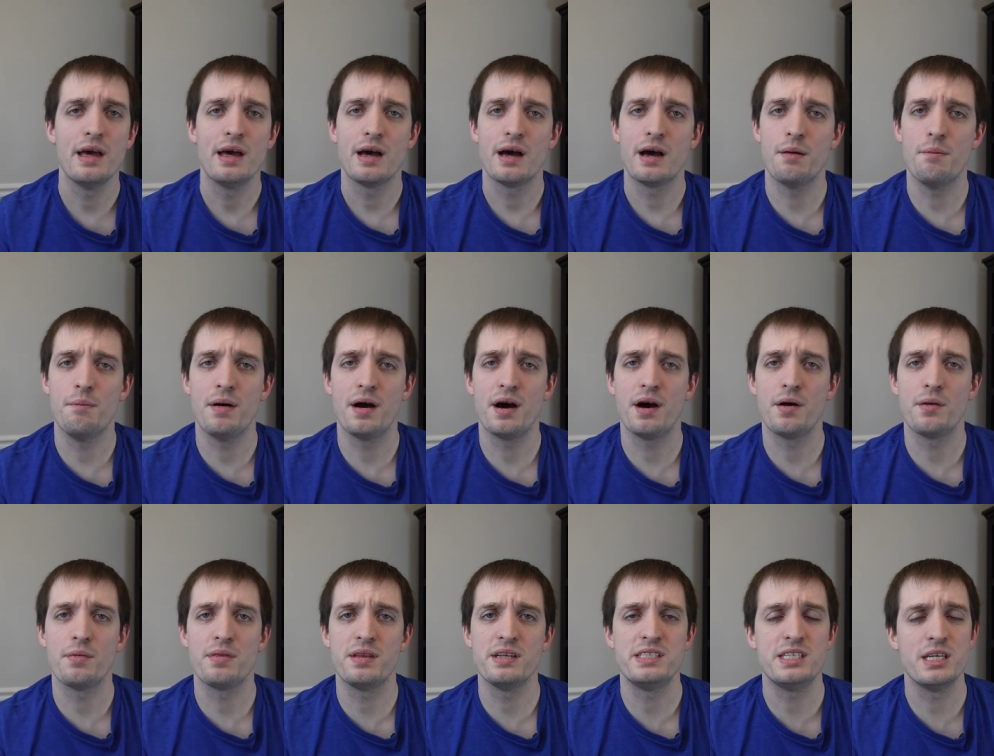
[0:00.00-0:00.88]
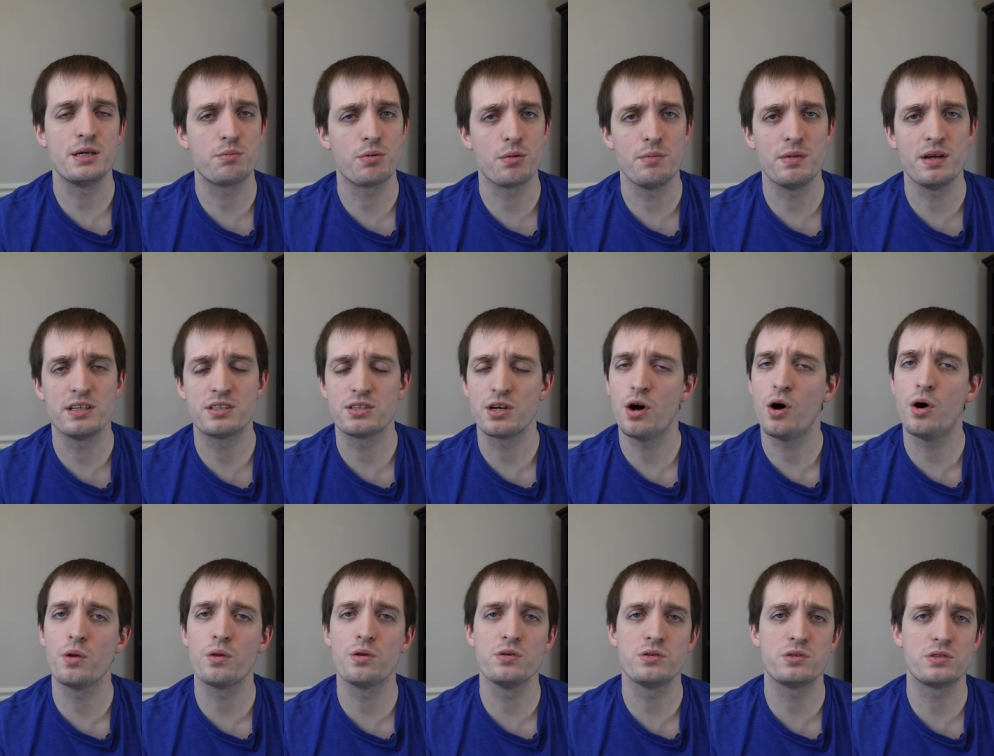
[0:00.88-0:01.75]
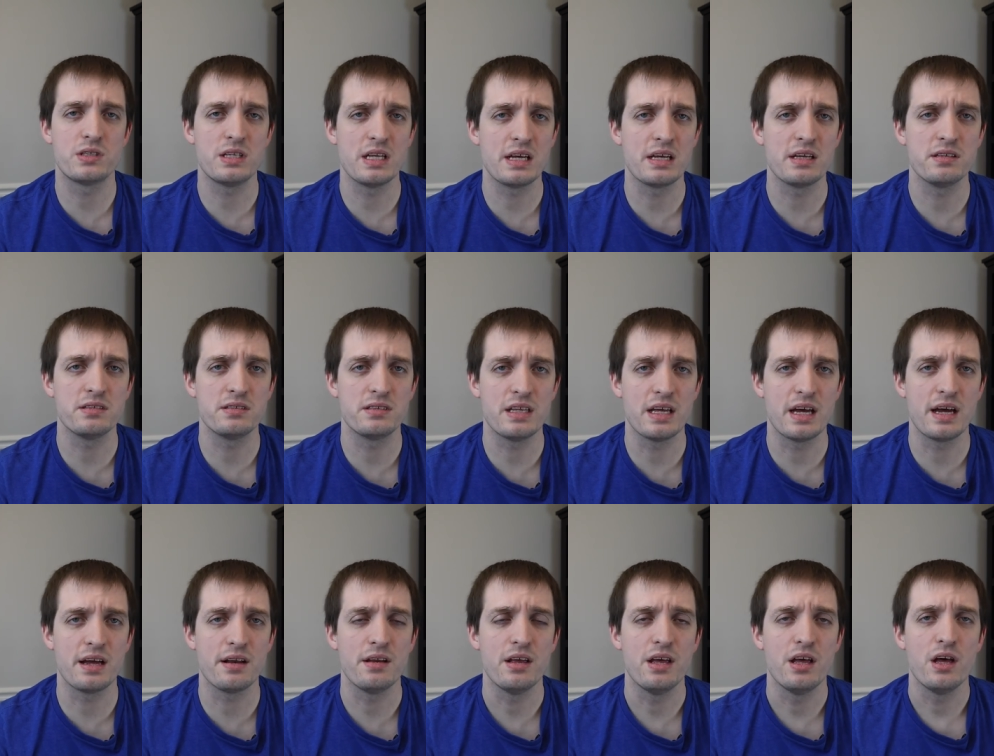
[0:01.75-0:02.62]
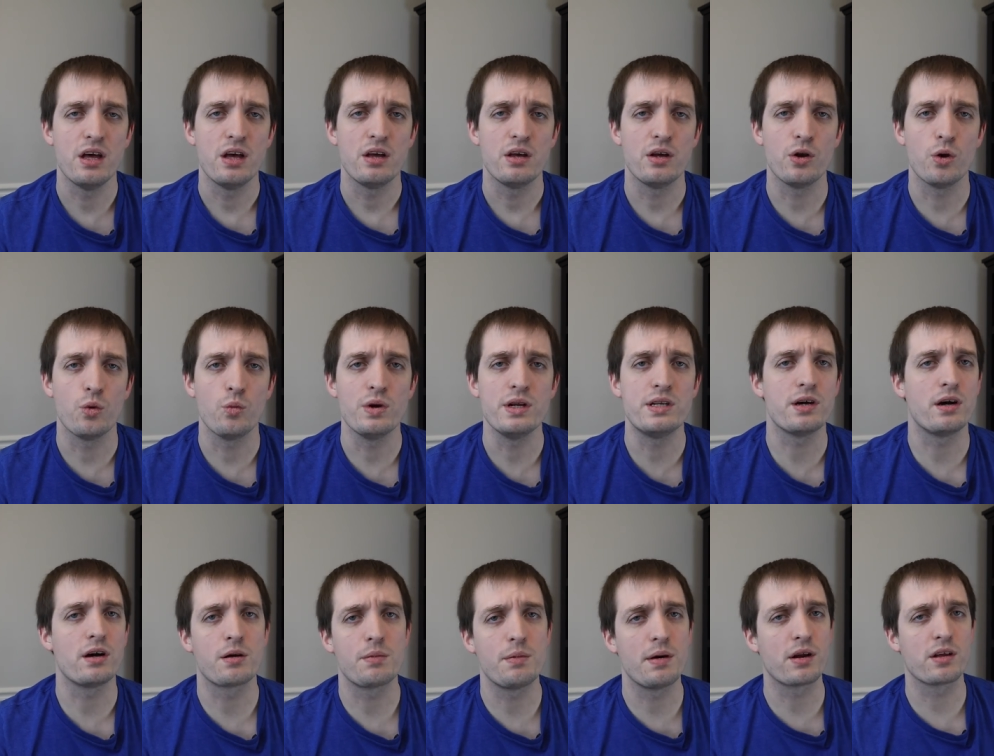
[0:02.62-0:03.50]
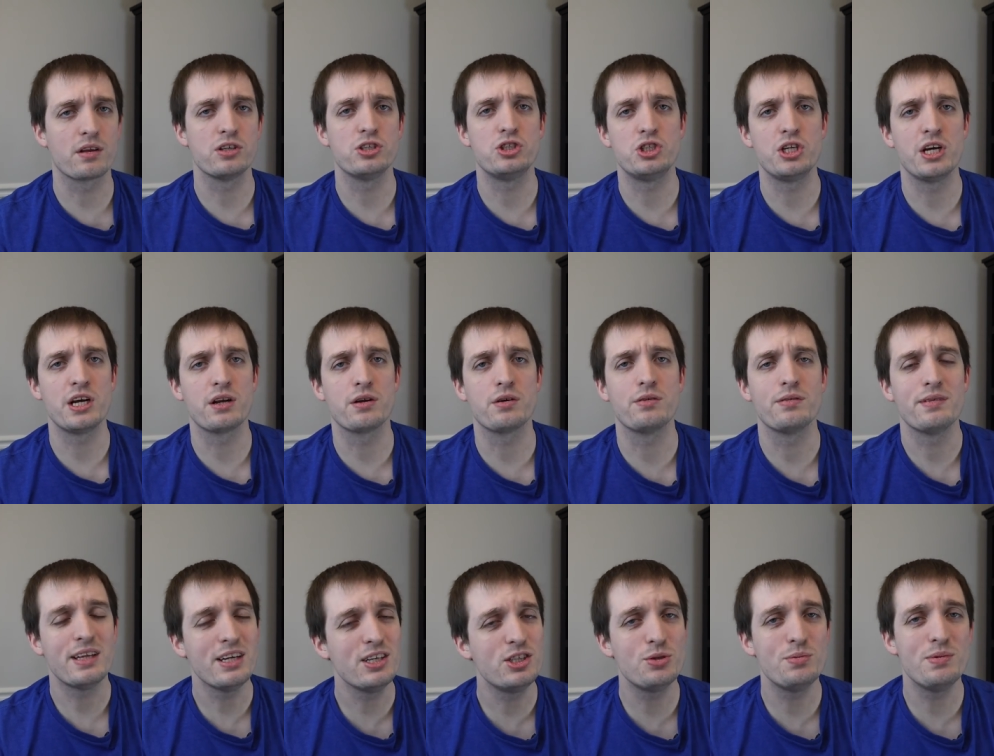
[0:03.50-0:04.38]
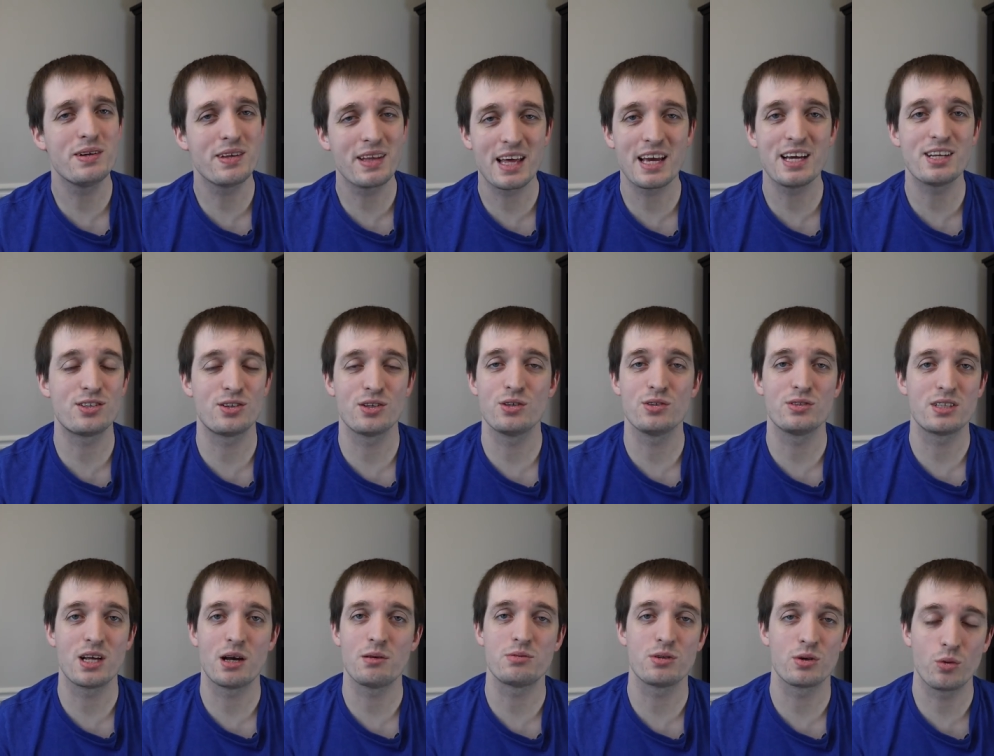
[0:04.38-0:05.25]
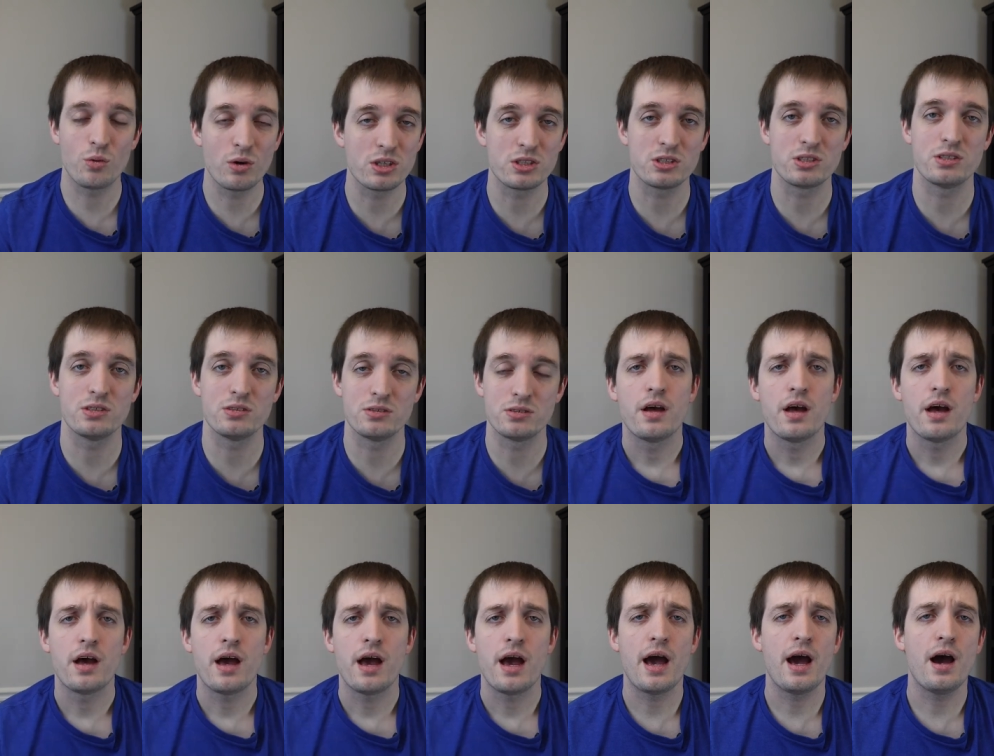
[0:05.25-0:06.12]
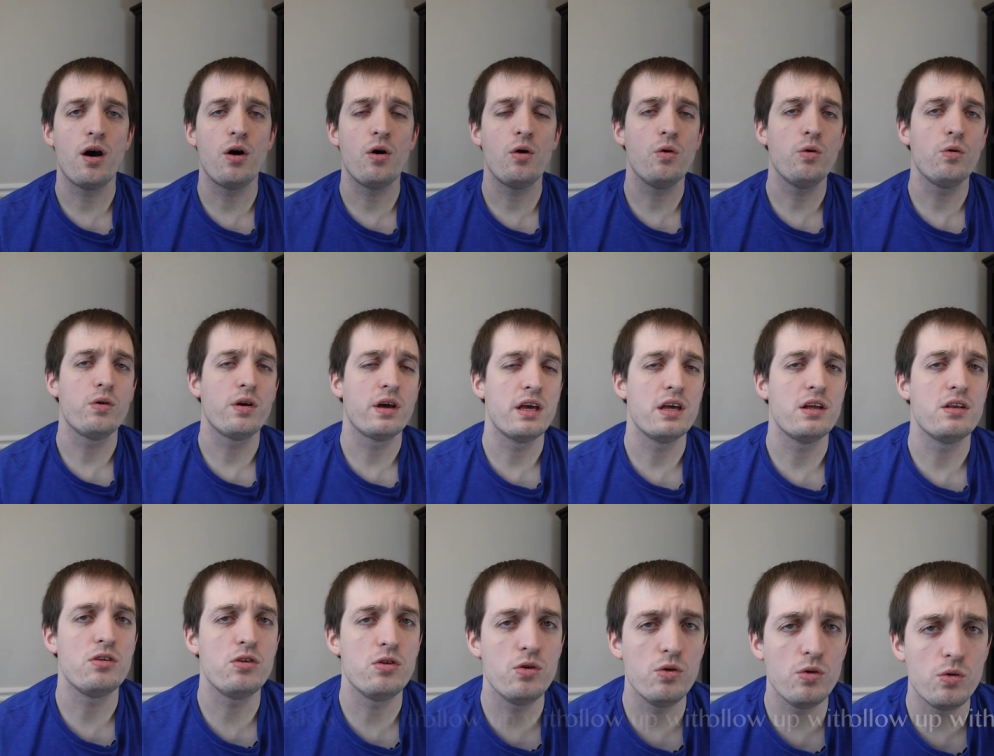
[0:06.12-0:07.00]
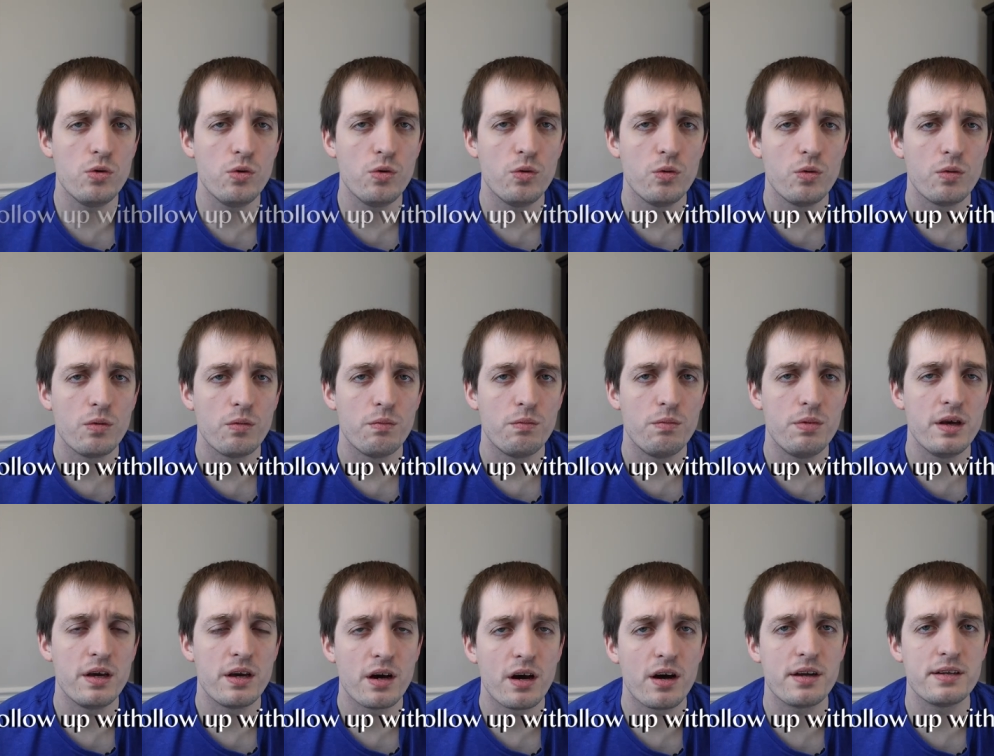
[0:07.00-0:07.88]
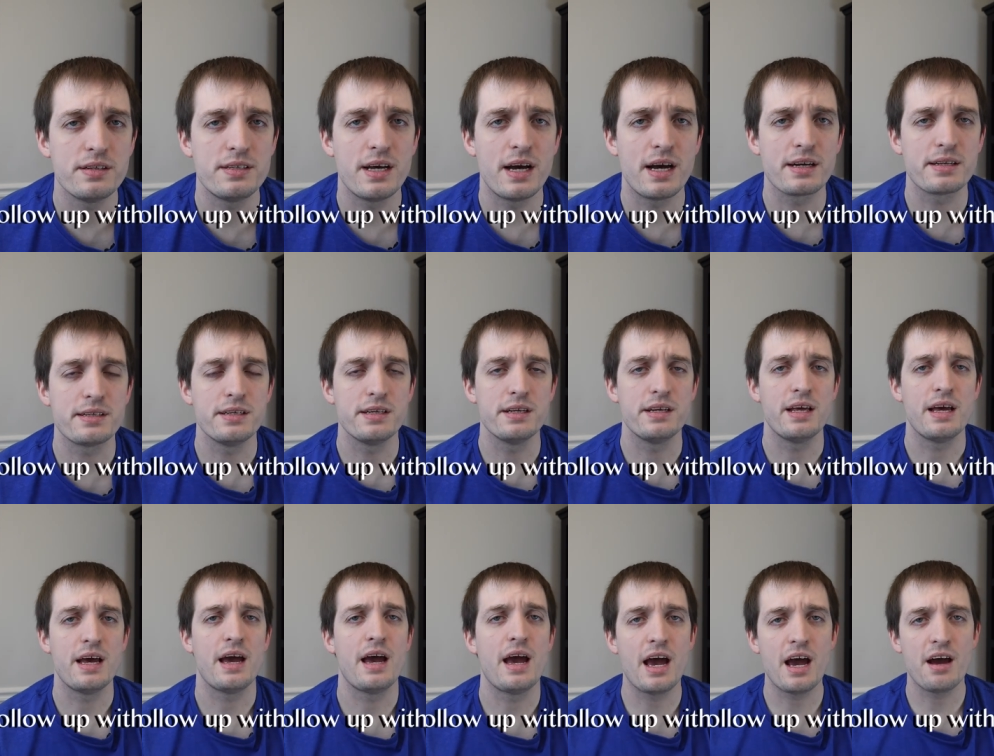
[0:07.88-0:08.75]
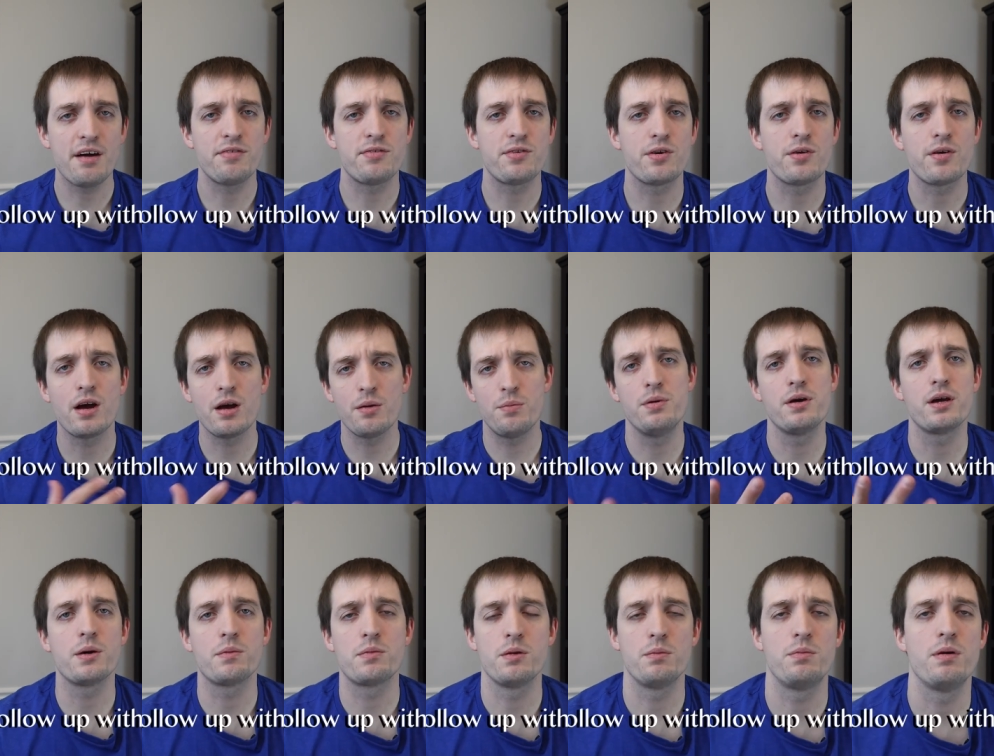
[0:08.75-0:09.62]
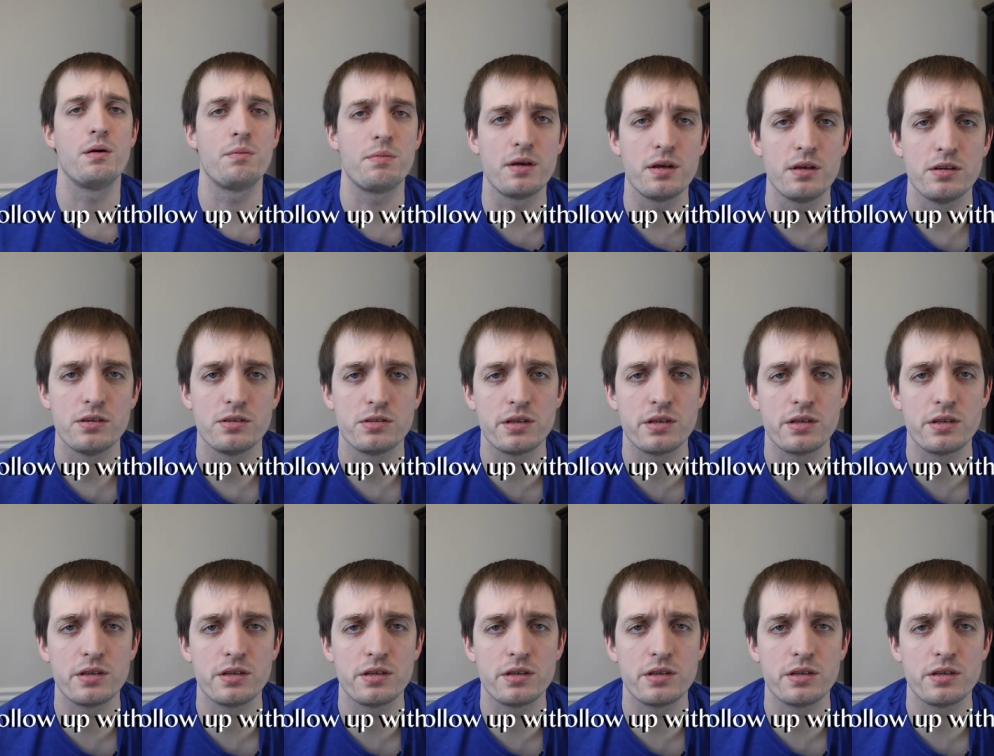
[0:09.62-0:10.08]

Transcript: about the temperaments, all those things that, you know, we talk about on this channel. They should be able to answer those types of questions. How can you be contacted after I pick up the puppy?